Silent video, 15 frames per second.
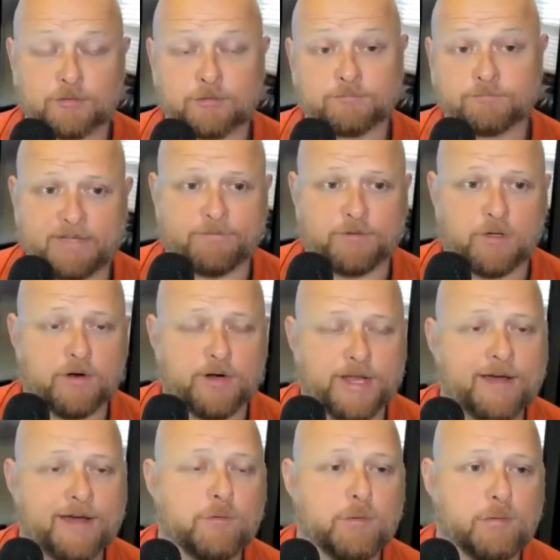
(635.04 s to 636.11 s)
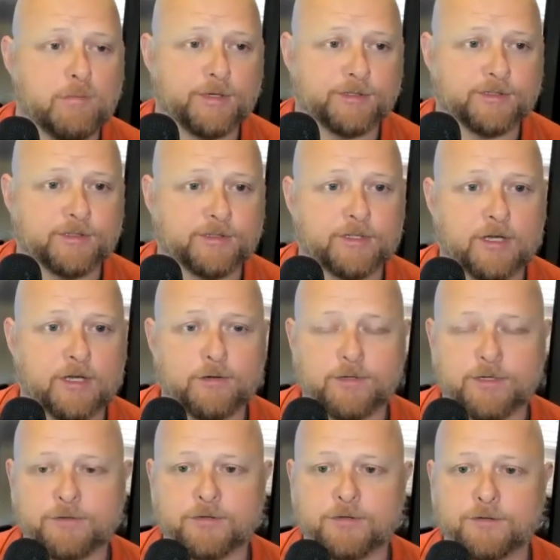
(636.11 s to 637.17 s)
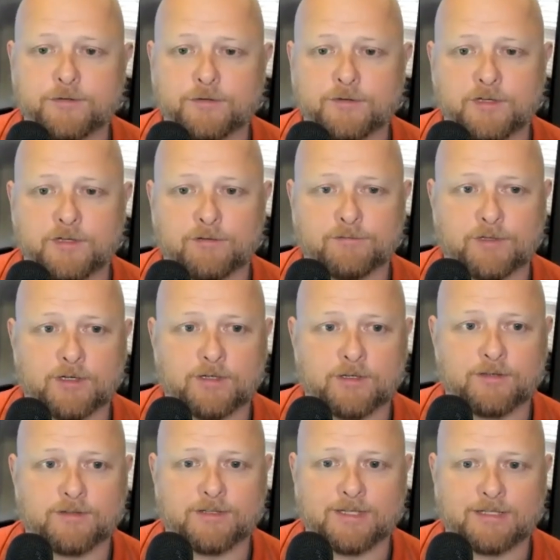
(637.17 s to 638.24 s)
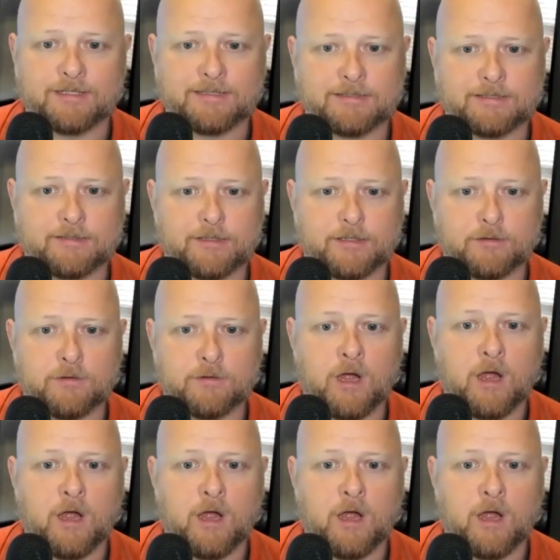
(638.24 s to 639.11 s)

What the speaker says: or if you already have the permission, go introduce yourself to her and say, listen, you know,